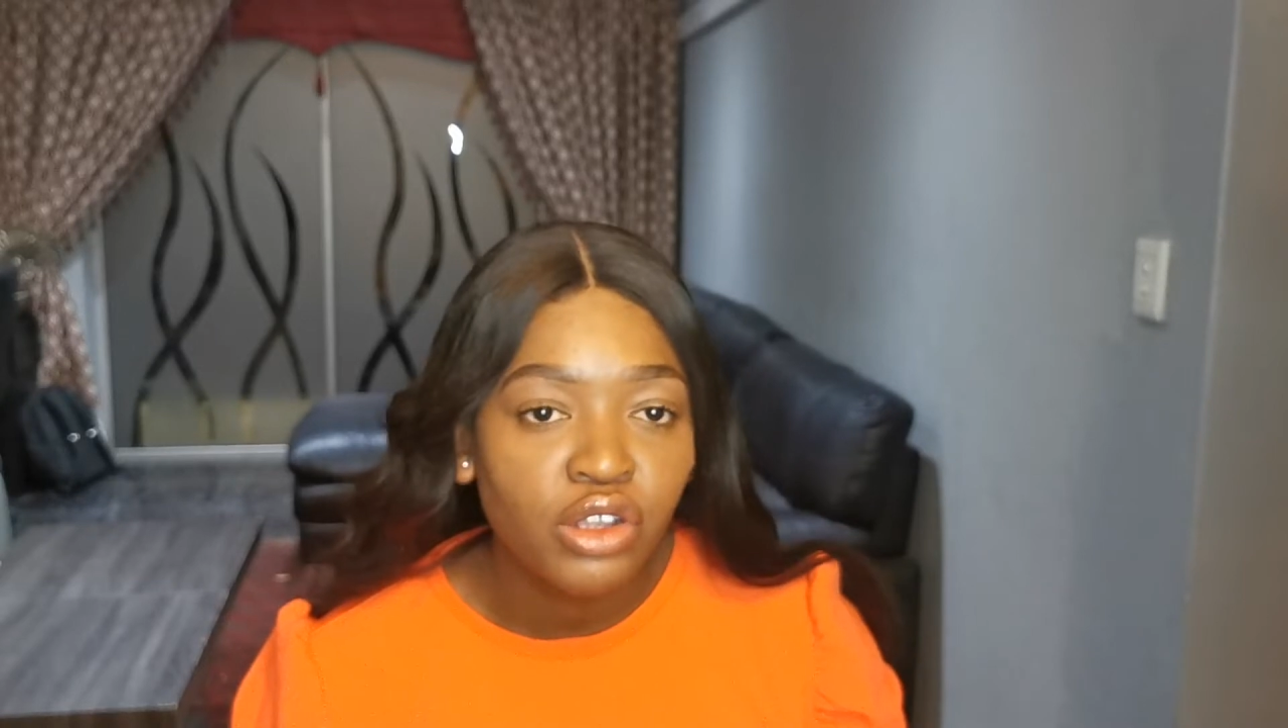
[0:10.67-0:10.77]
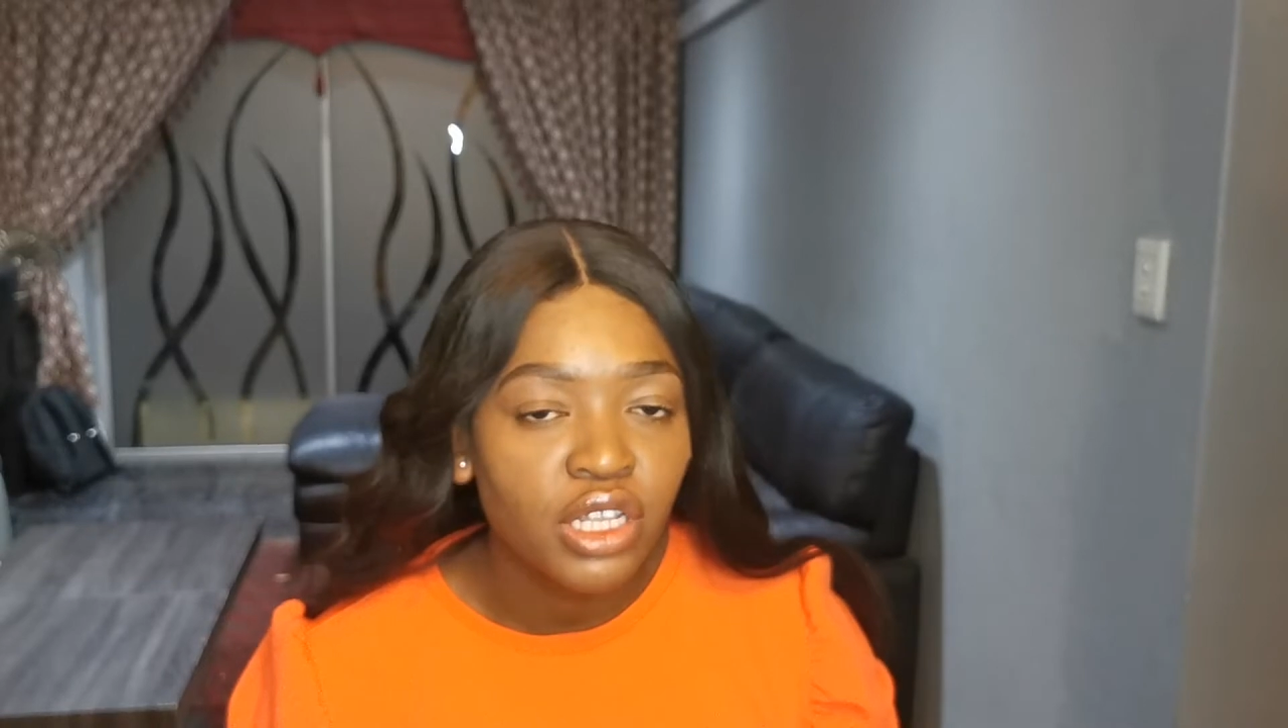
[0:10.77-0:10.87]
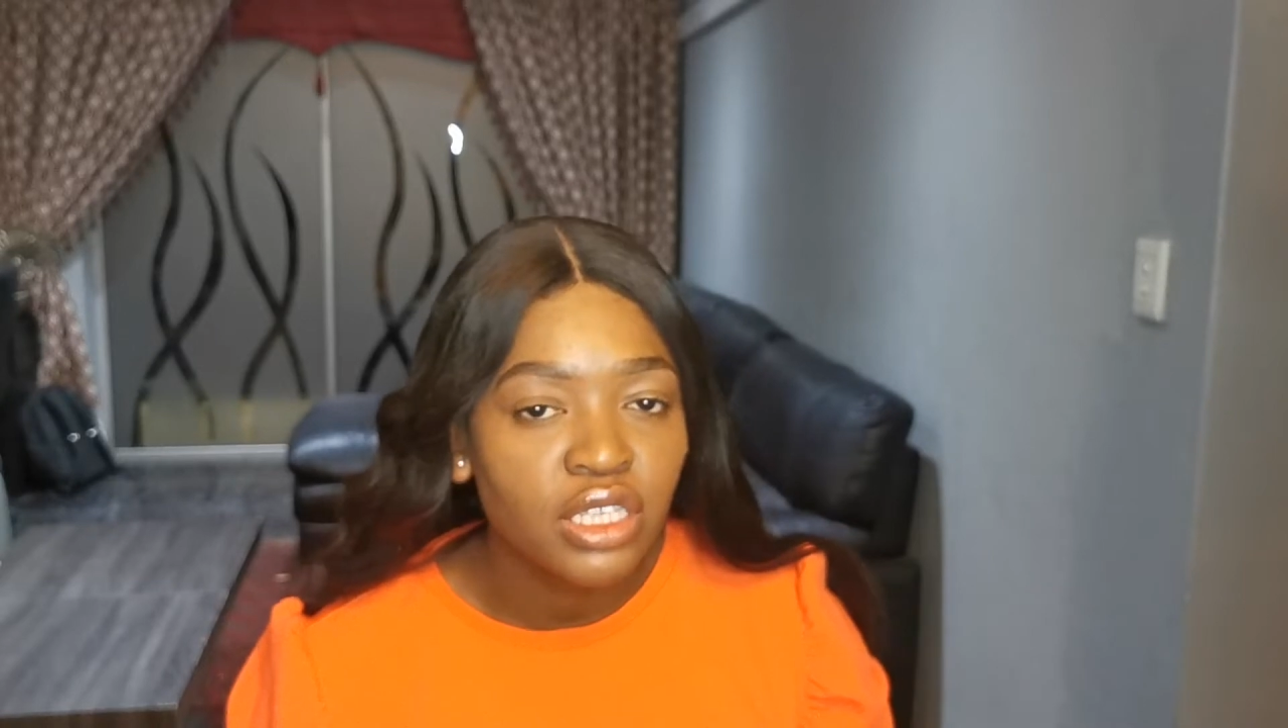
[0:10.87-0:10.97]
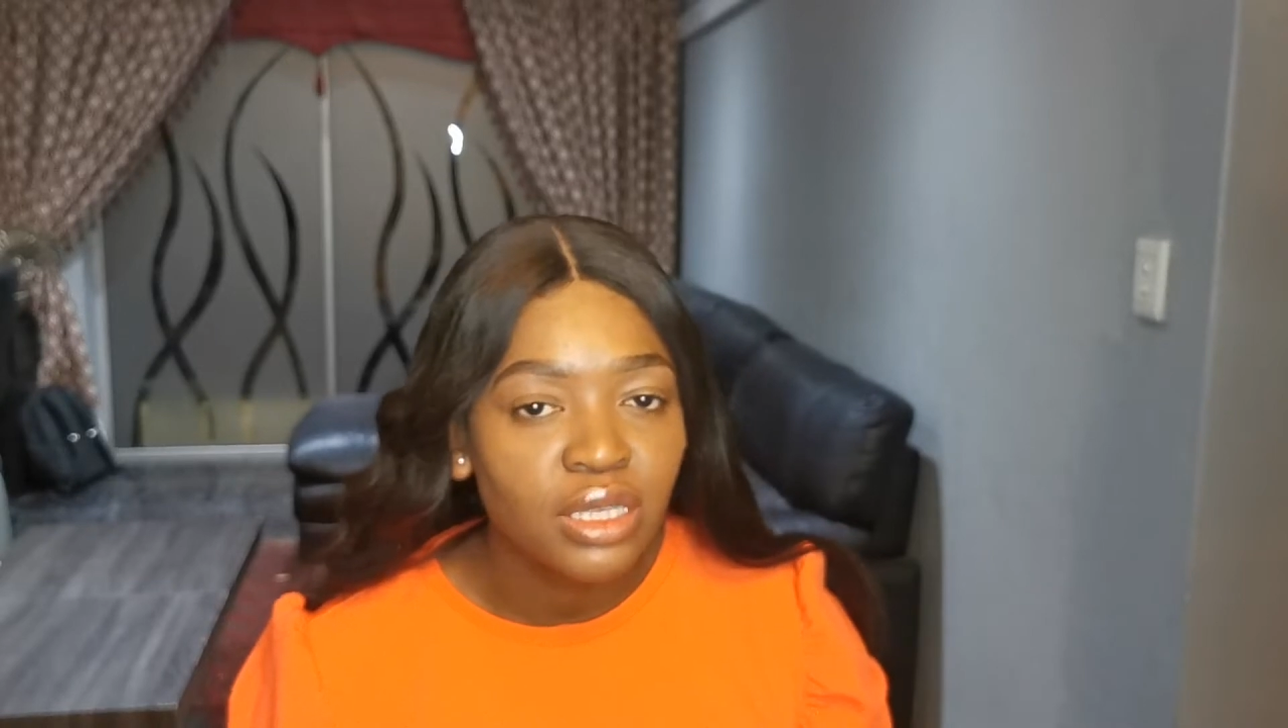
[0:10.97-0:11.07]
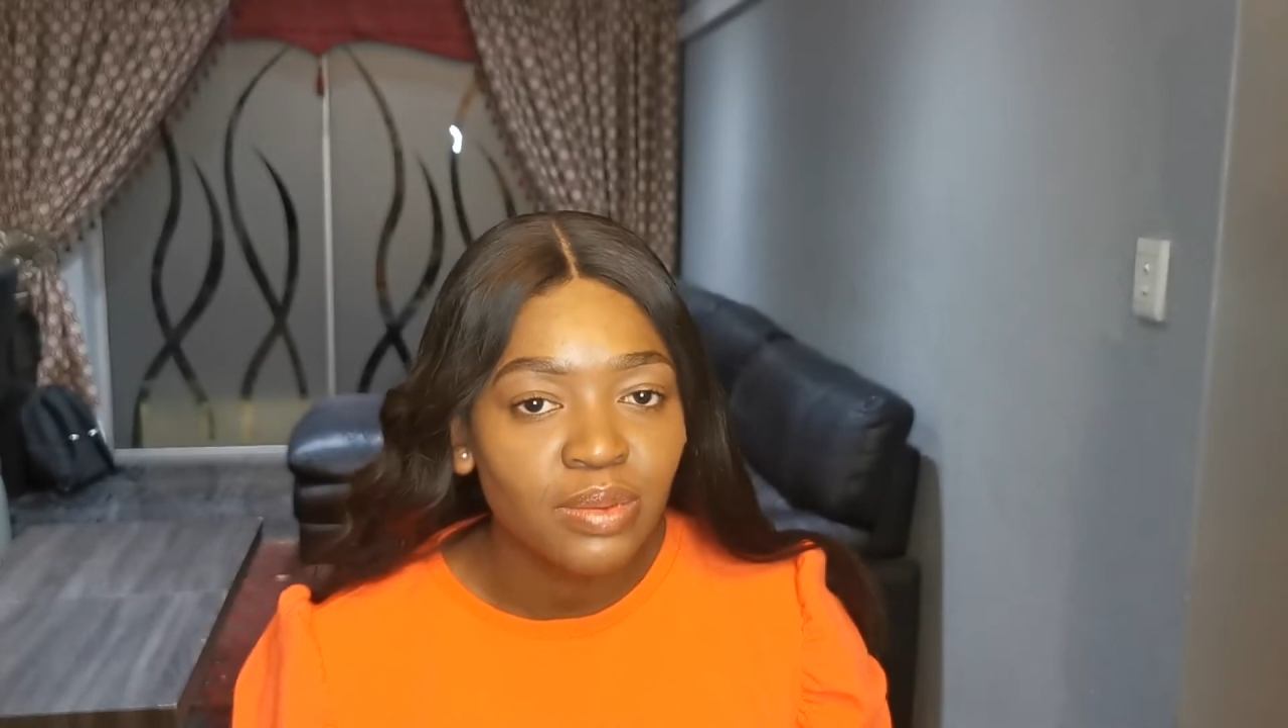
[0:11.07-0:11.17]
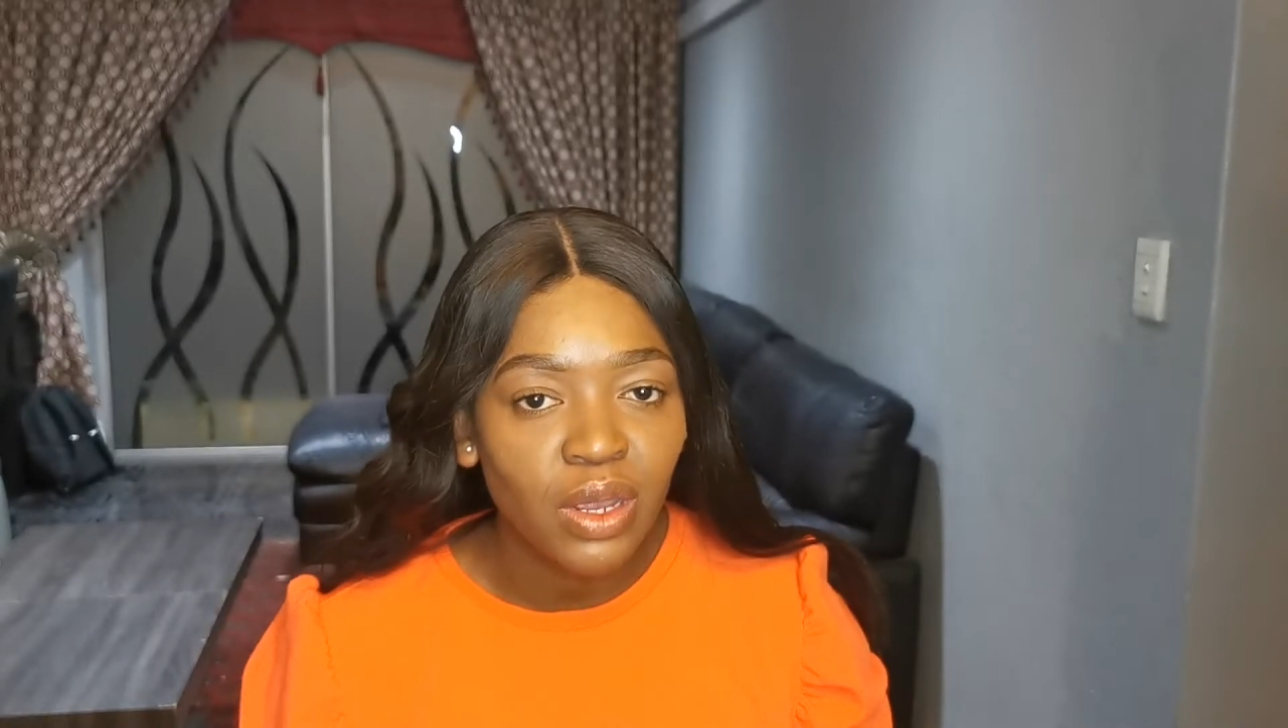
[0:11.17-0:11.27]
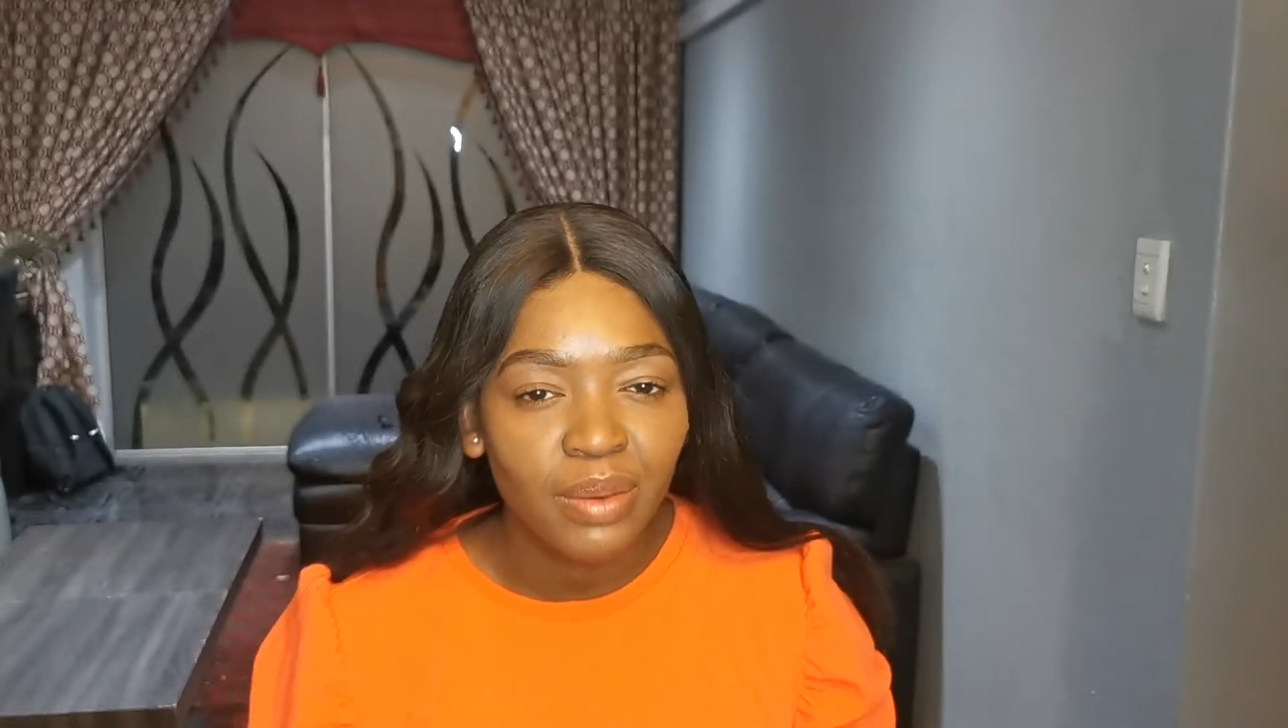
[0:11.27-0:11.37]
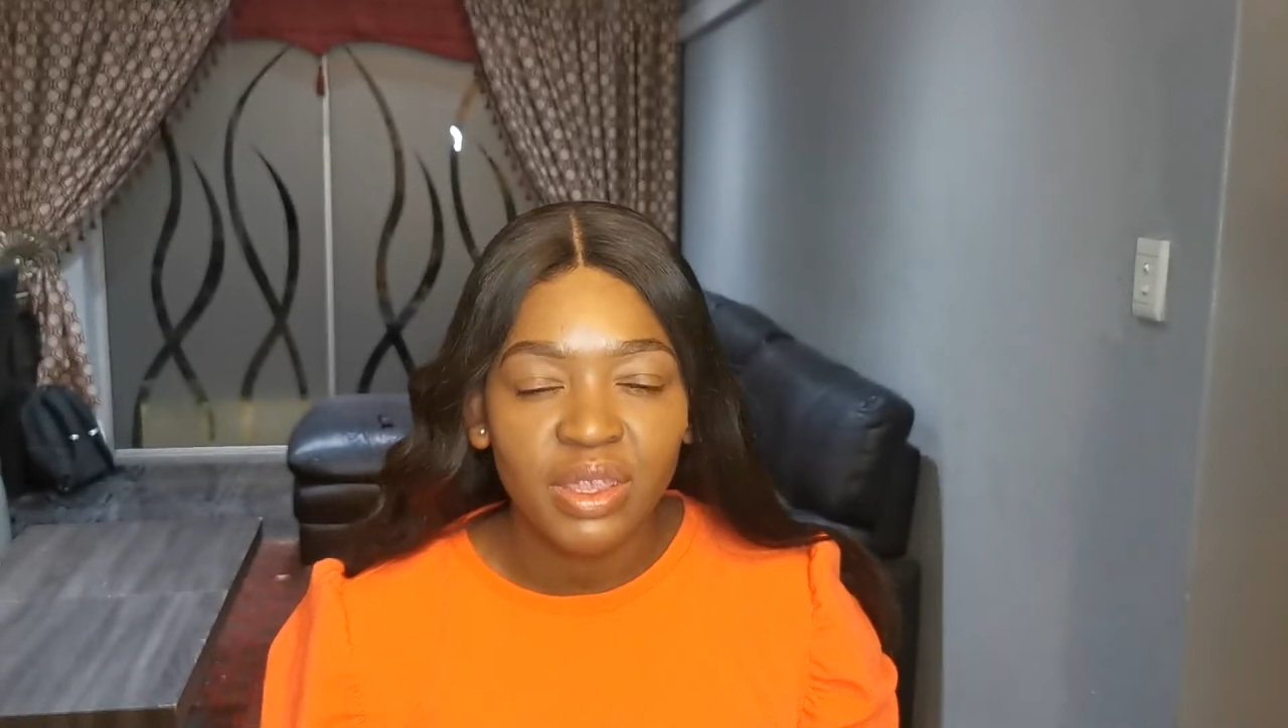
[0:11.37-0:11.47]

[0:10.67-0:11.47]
returning subscriber,